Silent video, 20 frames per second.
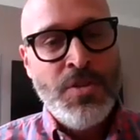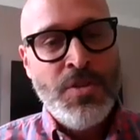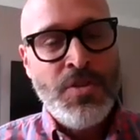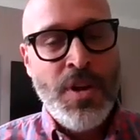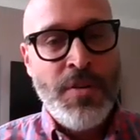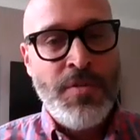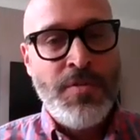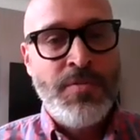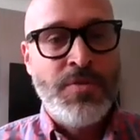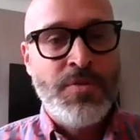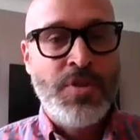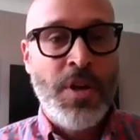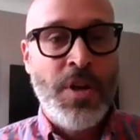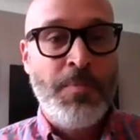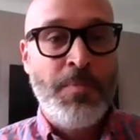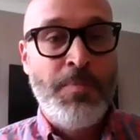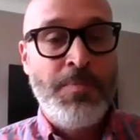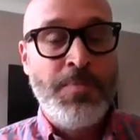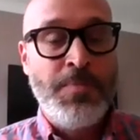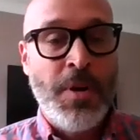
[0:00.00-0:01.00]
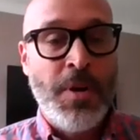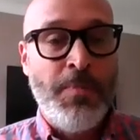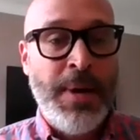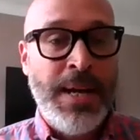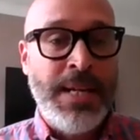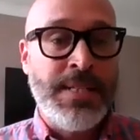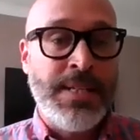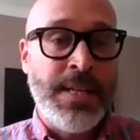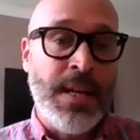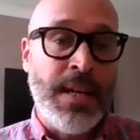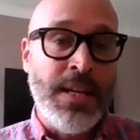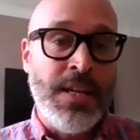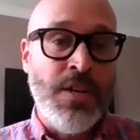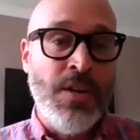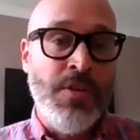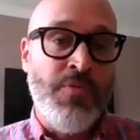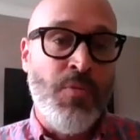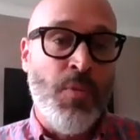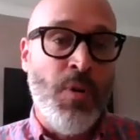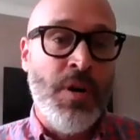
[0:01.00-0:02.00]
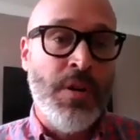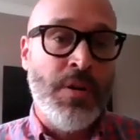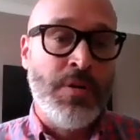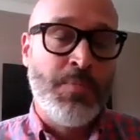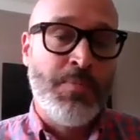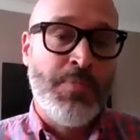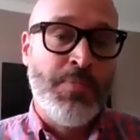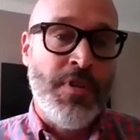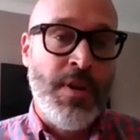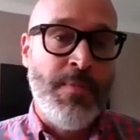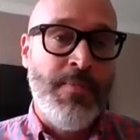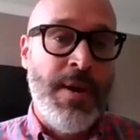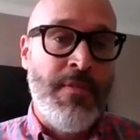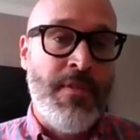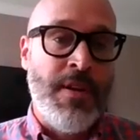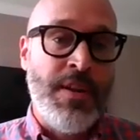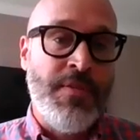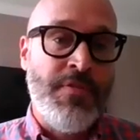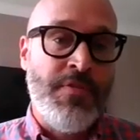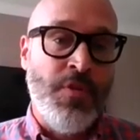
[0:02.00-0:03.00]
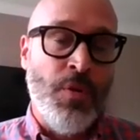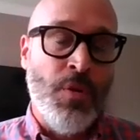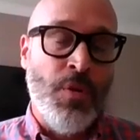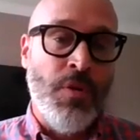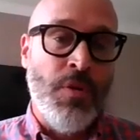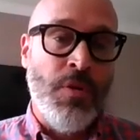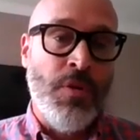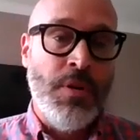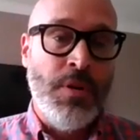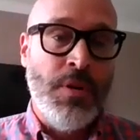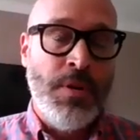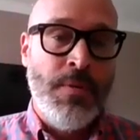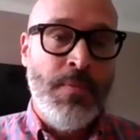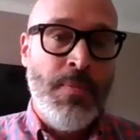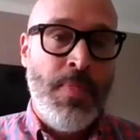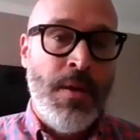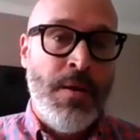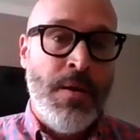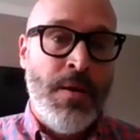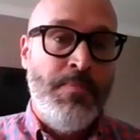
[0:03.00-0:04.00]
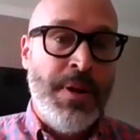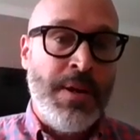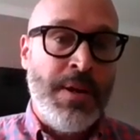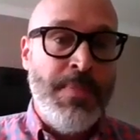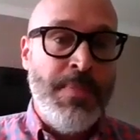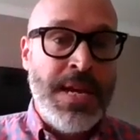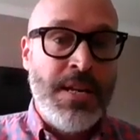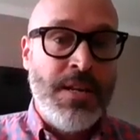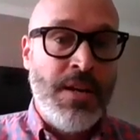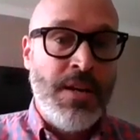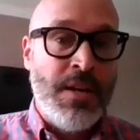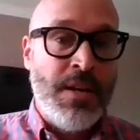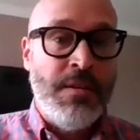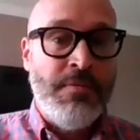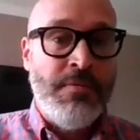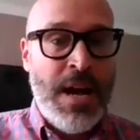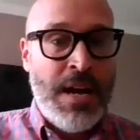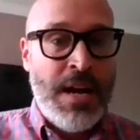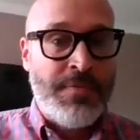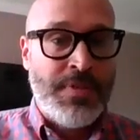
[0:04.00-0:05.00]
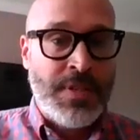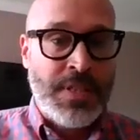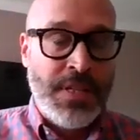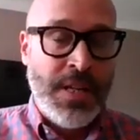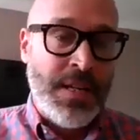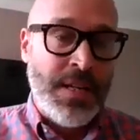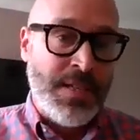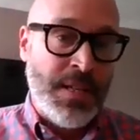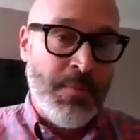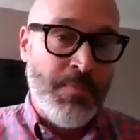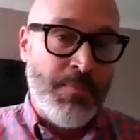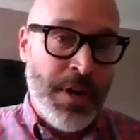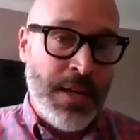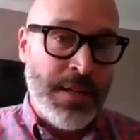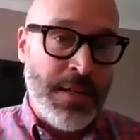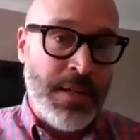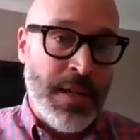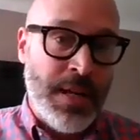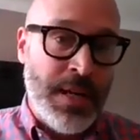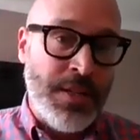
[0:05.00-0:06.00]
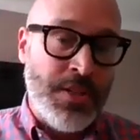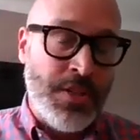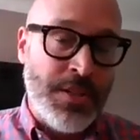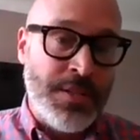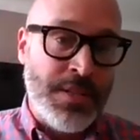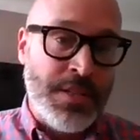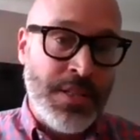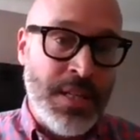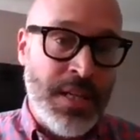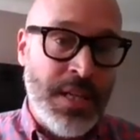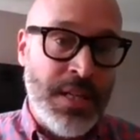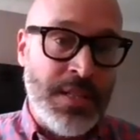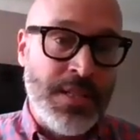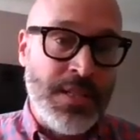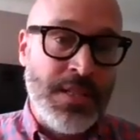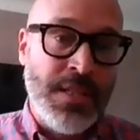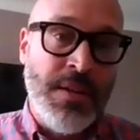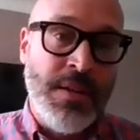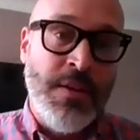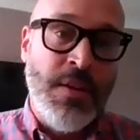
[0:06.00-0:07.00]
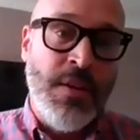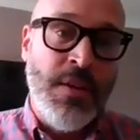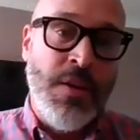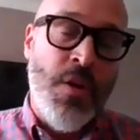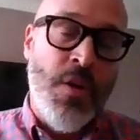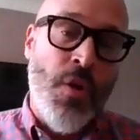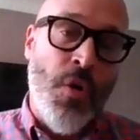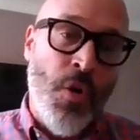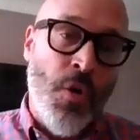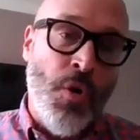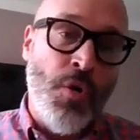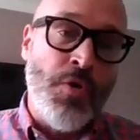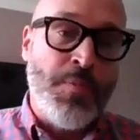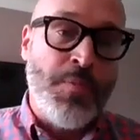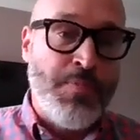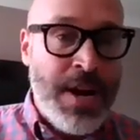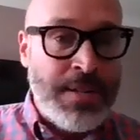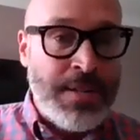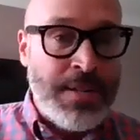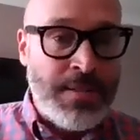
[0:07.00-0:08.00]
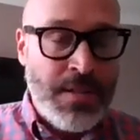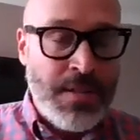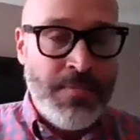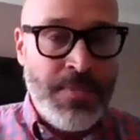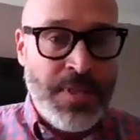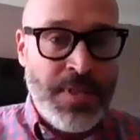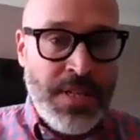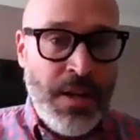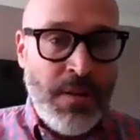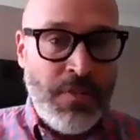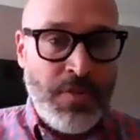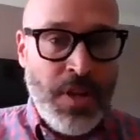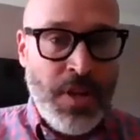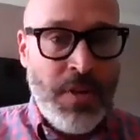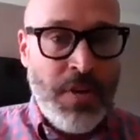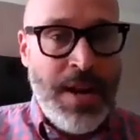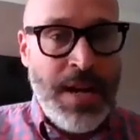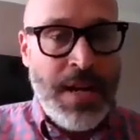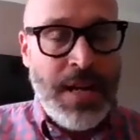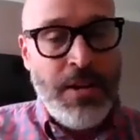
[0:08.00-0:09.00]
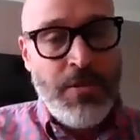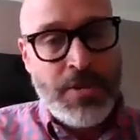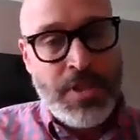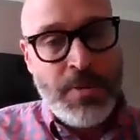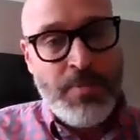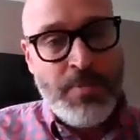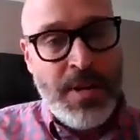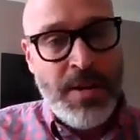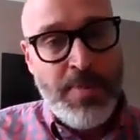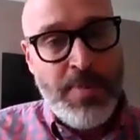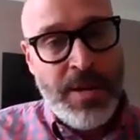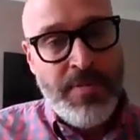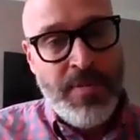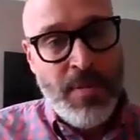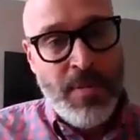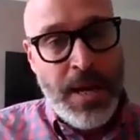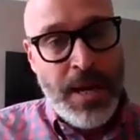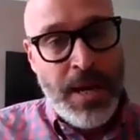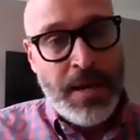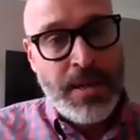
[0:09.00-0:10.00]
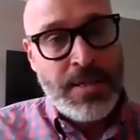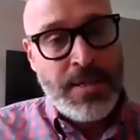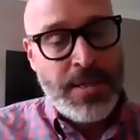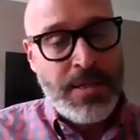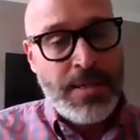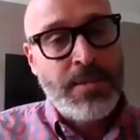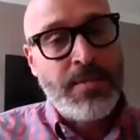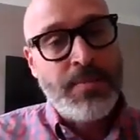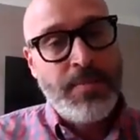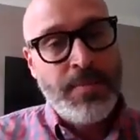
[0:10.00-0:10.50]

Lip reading: So basically you've worked primarily for big media, advertising, brand agencies, or the brands themselves directly, or has it been a bit of a mix?